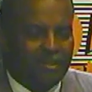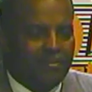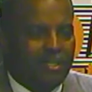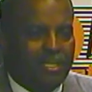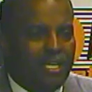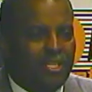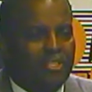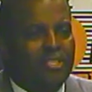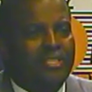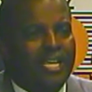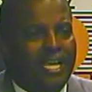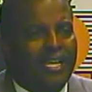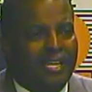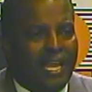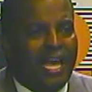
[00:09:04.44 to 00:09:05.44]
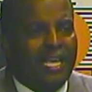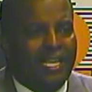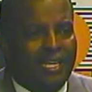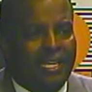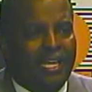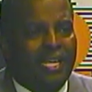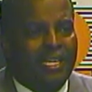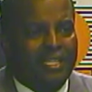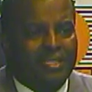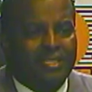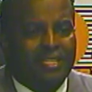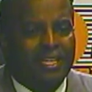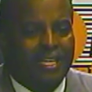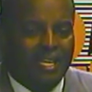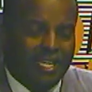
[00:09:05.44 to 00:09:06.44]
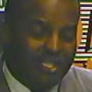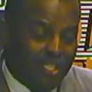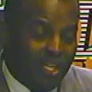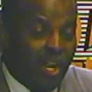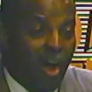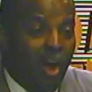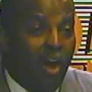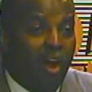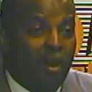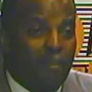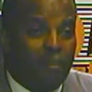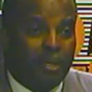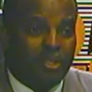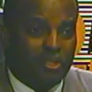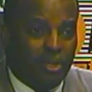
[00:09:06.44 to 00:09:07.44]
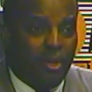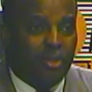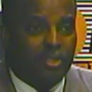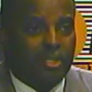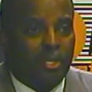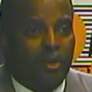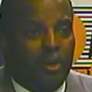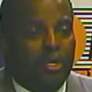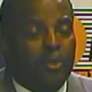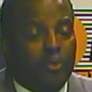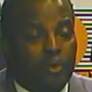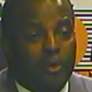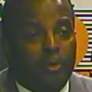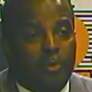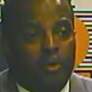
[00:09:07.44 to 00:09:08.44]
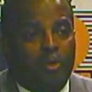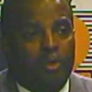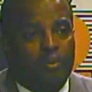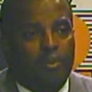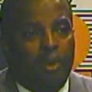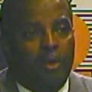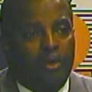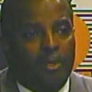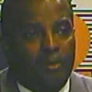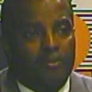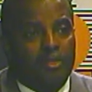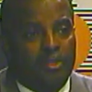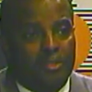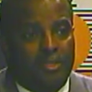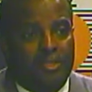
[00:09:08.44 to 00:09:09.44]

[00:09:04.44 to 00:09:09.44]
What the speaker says: something they should take lightly. It's an art, but it's also a critical component of your